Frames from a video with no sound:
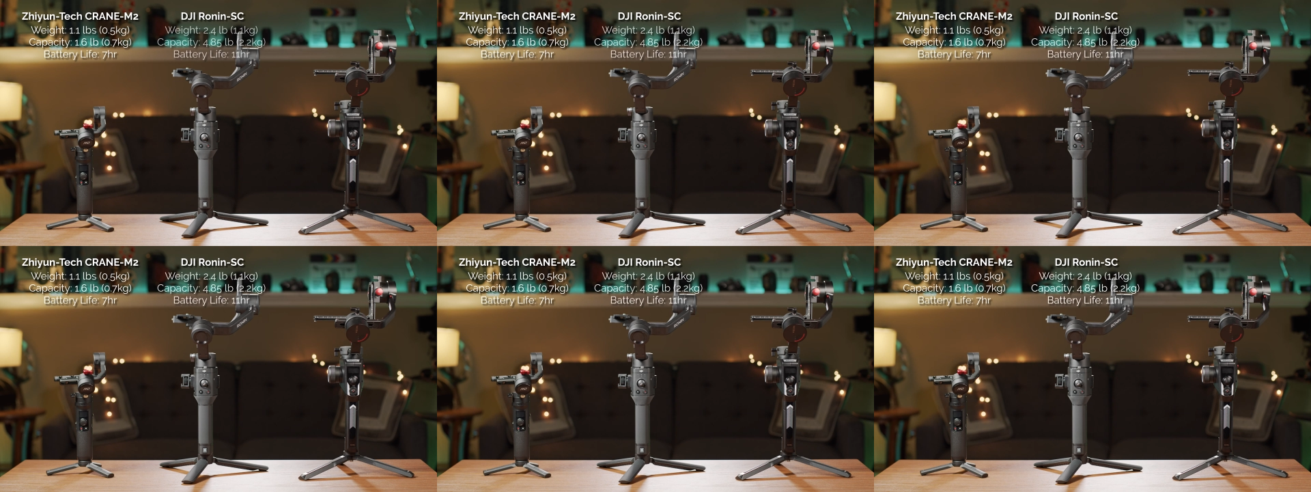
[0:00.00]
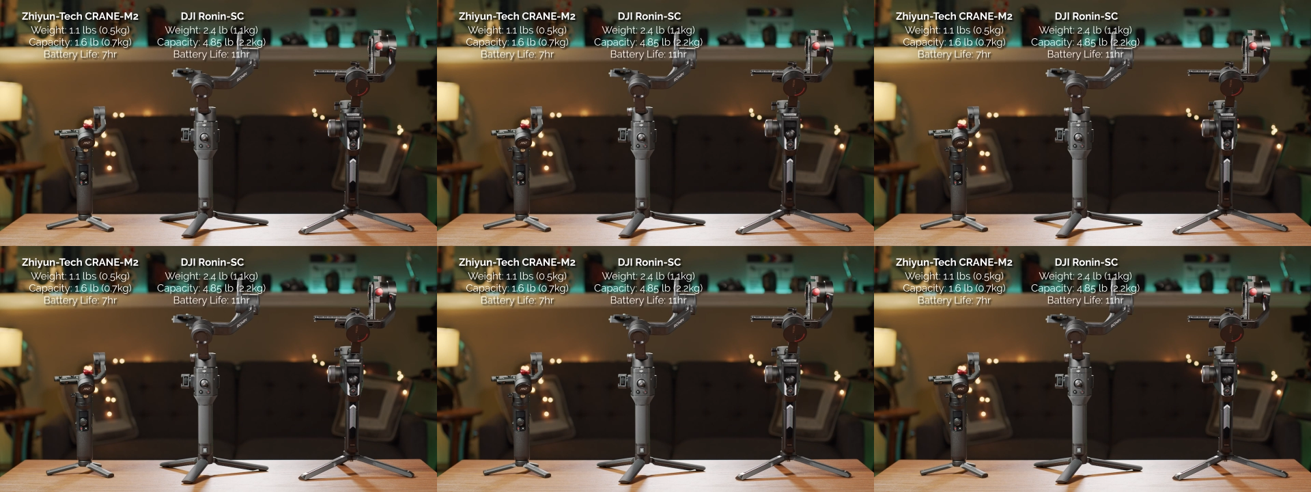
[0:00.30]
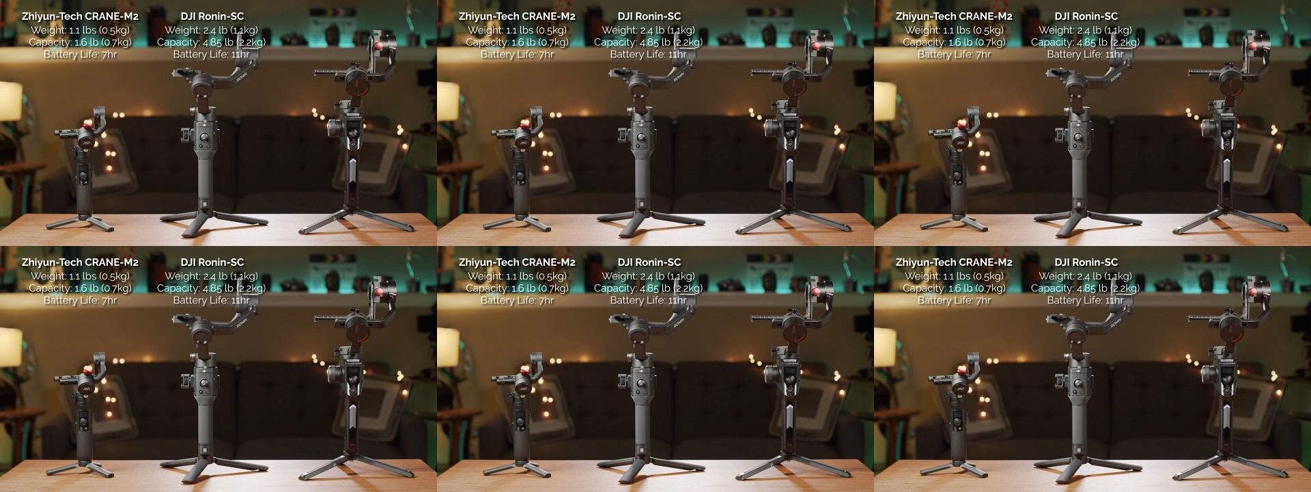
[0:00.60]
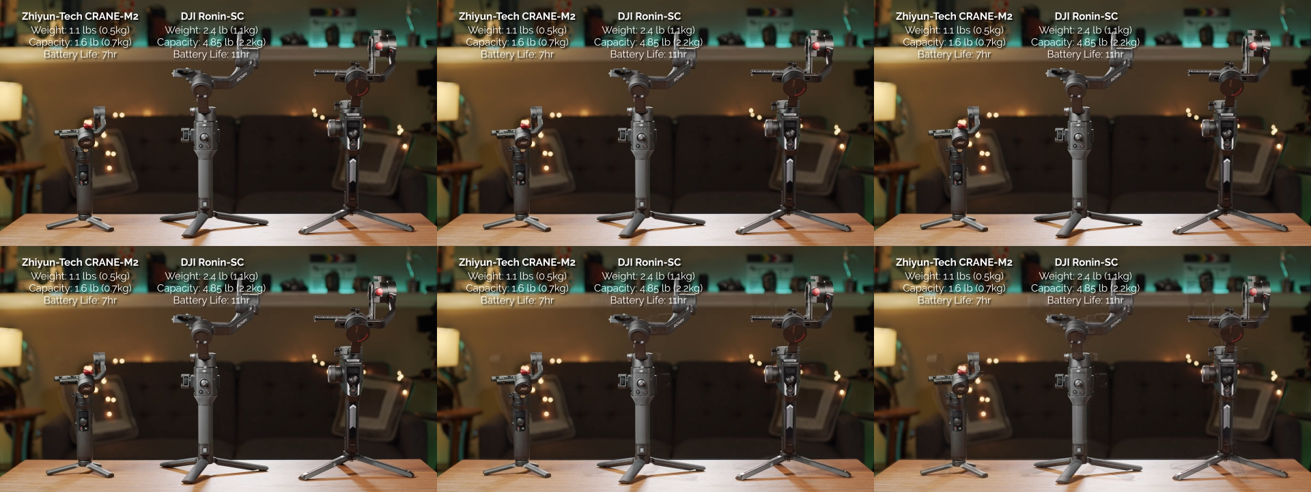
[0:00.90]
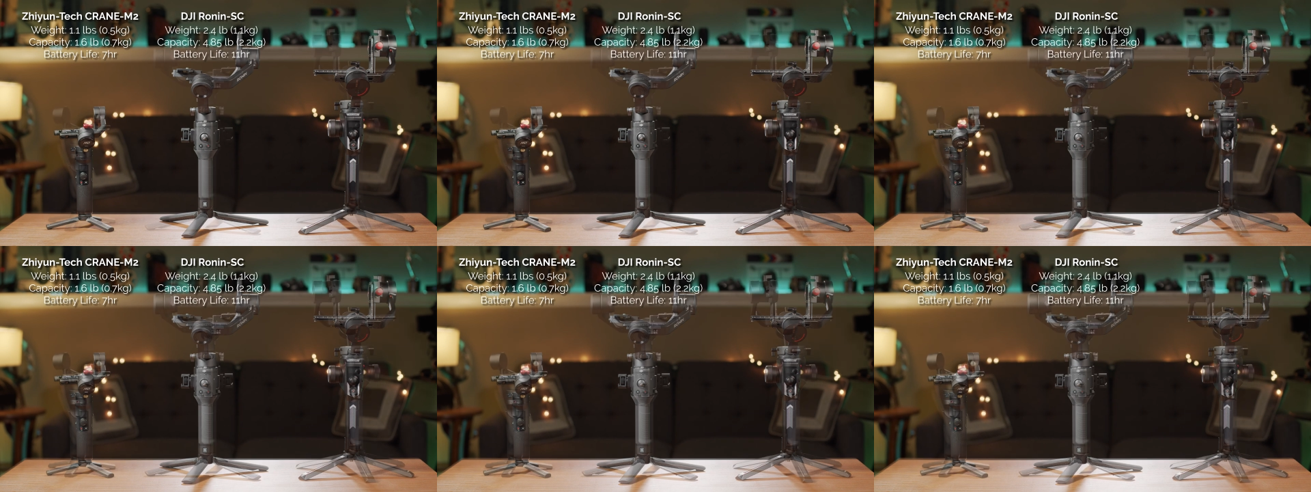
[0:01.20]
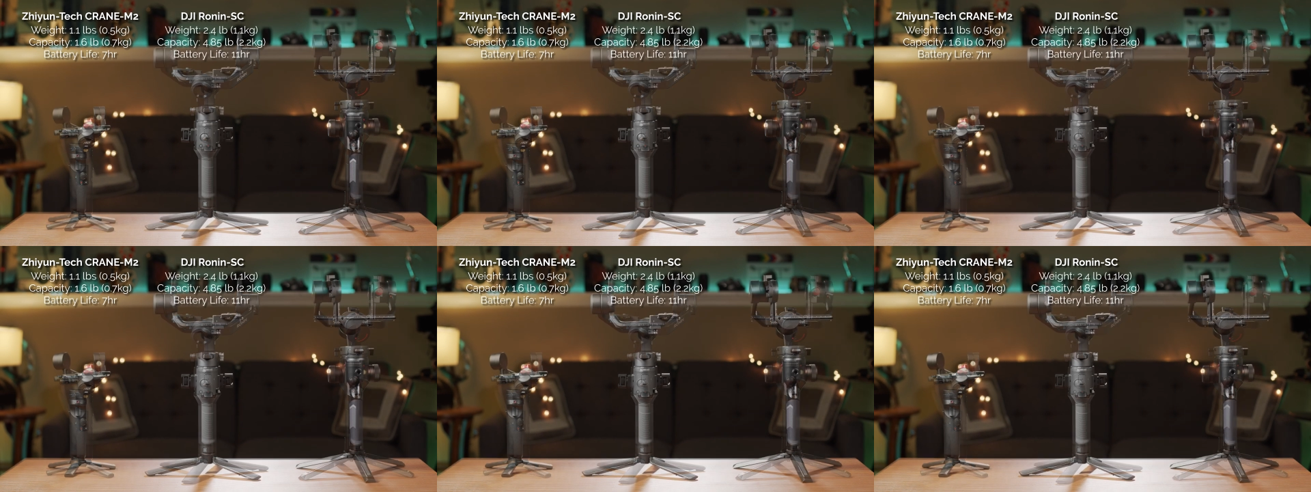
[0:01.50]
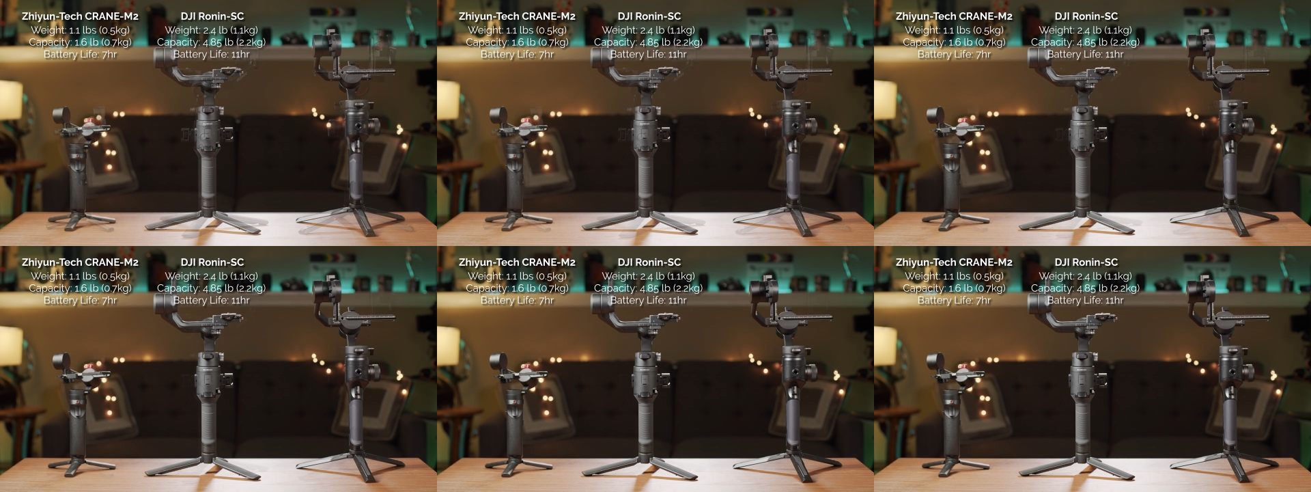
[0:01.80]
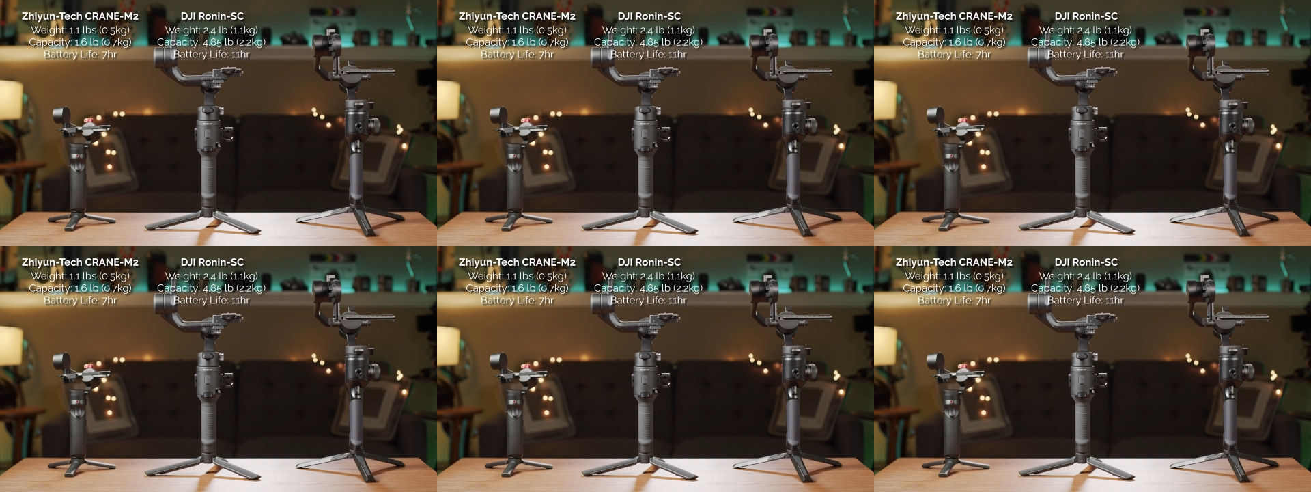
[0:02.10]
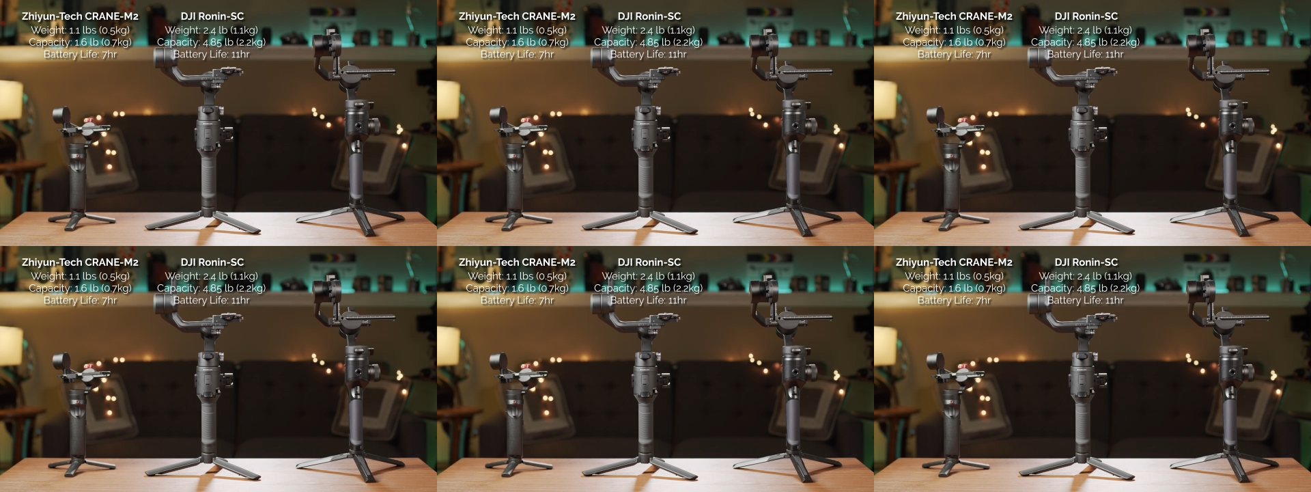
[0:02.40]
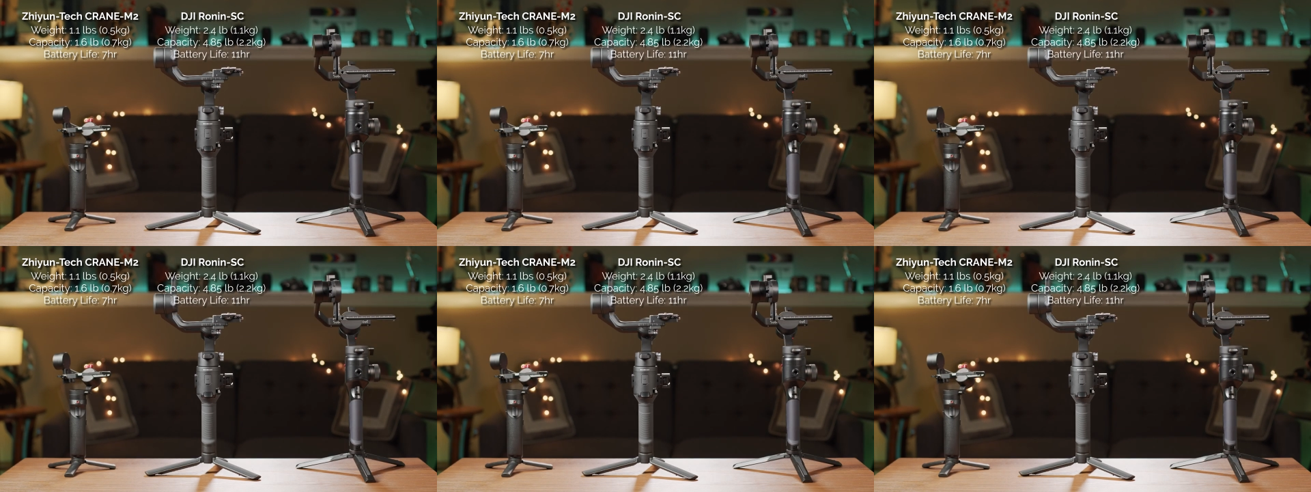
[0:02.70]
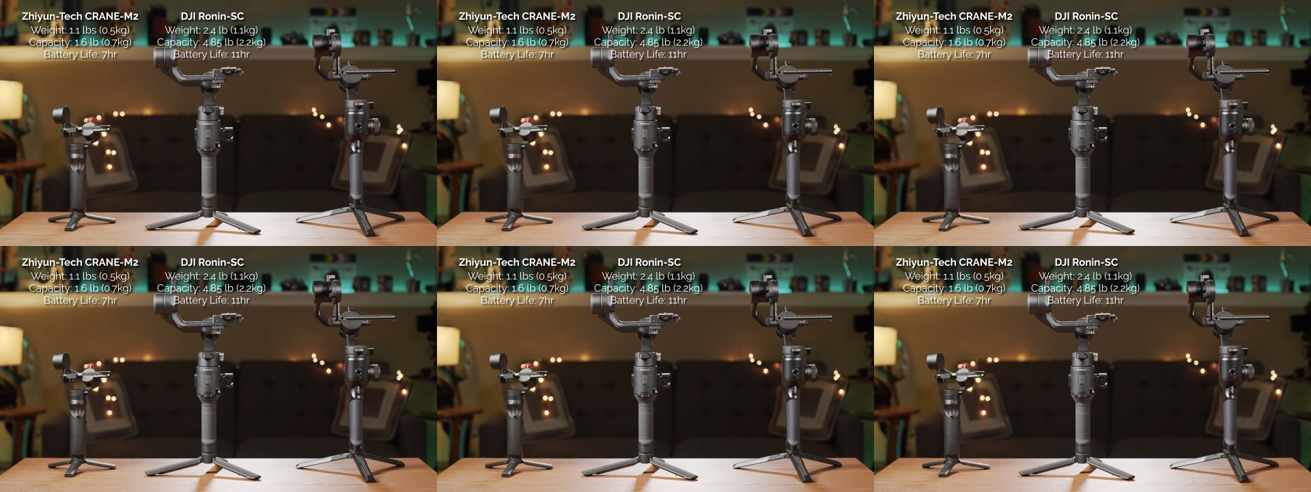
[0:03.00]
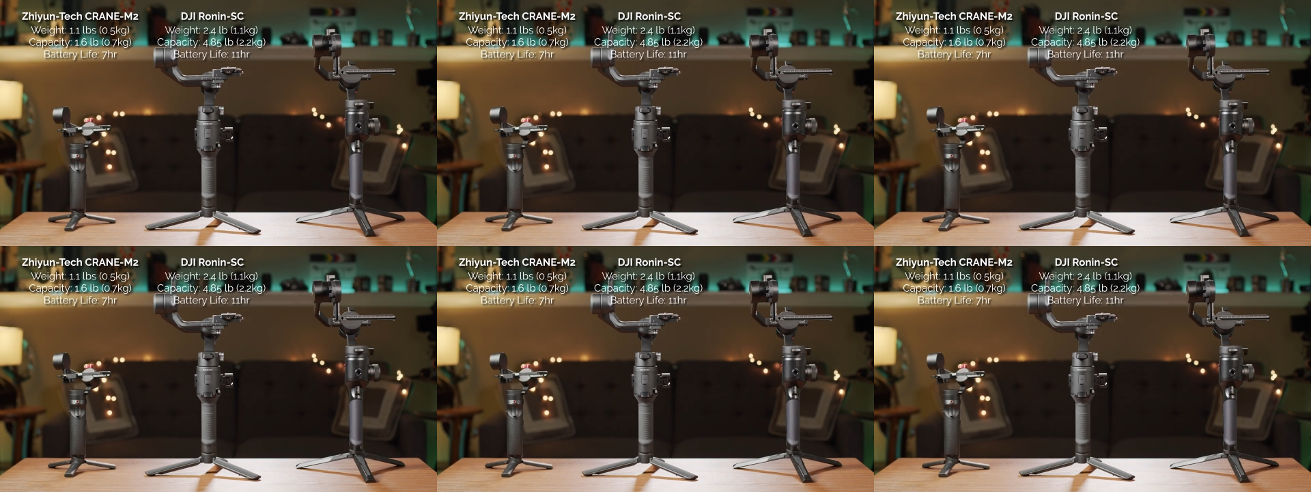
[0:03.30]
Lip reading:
[unreadable: no face in view]